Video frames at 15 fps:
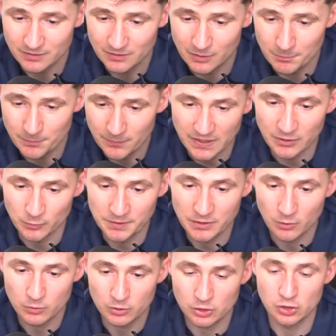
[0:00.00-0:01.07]
Hop, there we
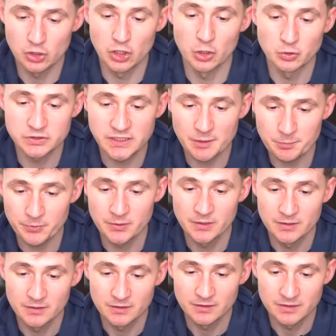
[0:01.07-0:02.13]
go. Close up.
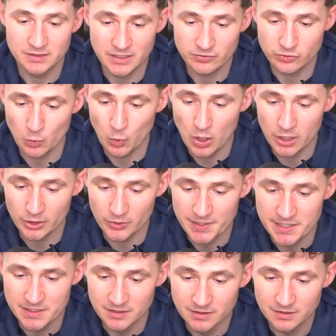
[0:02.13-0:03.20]
Get the water
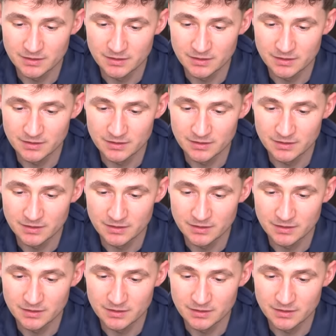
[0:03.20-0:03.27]
in.